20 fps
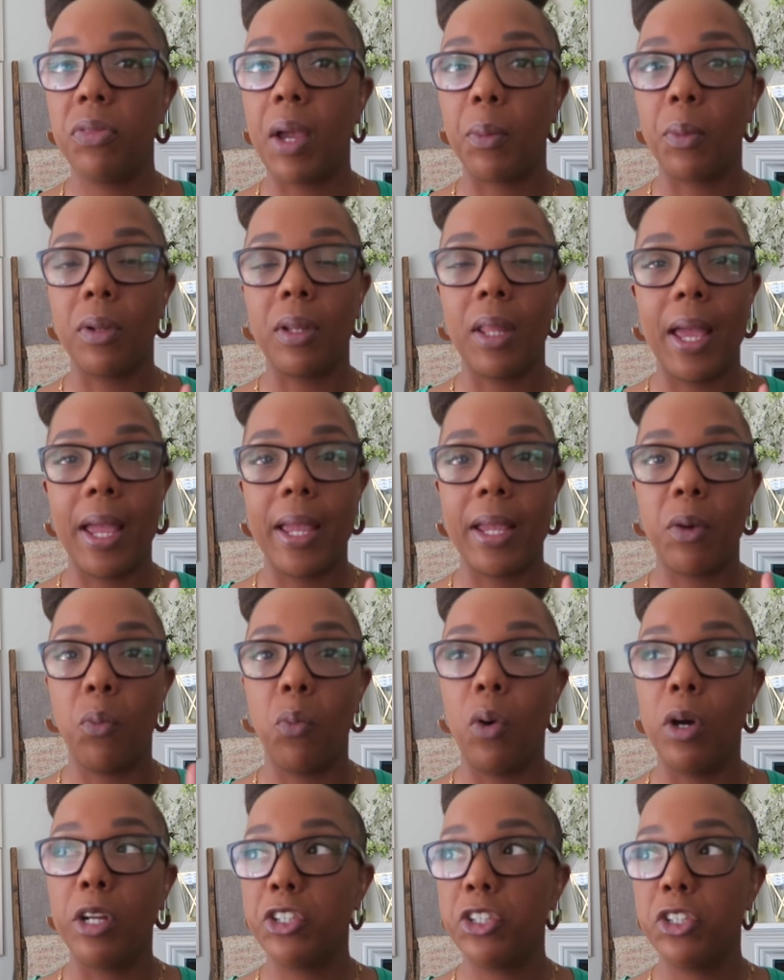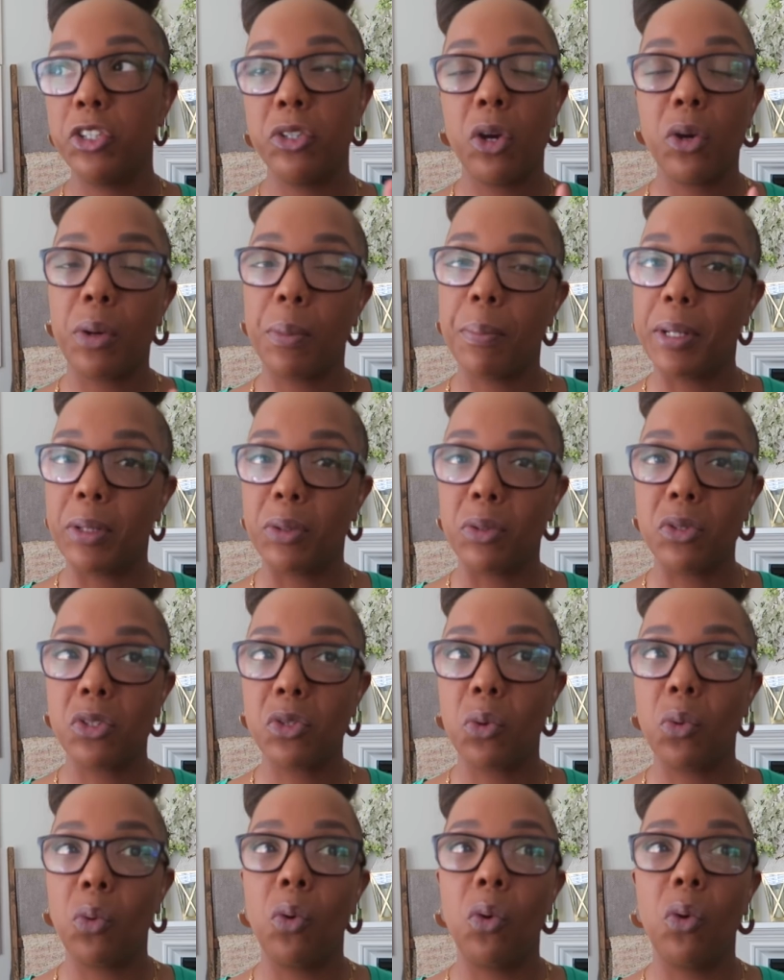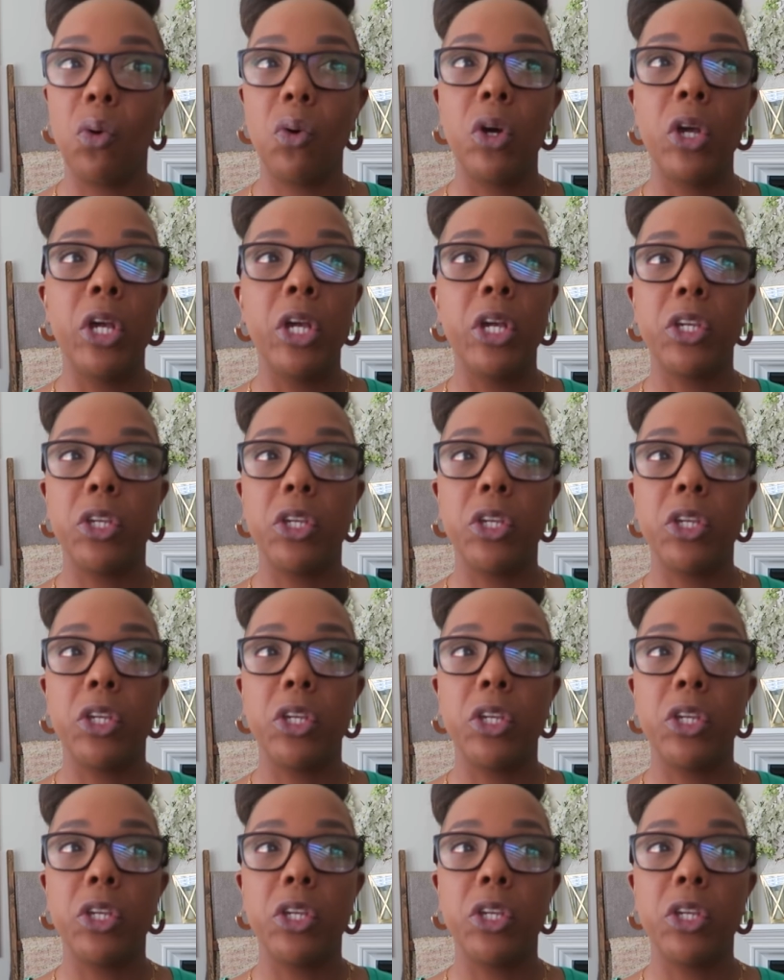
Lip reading: that were like, once you go to middle school,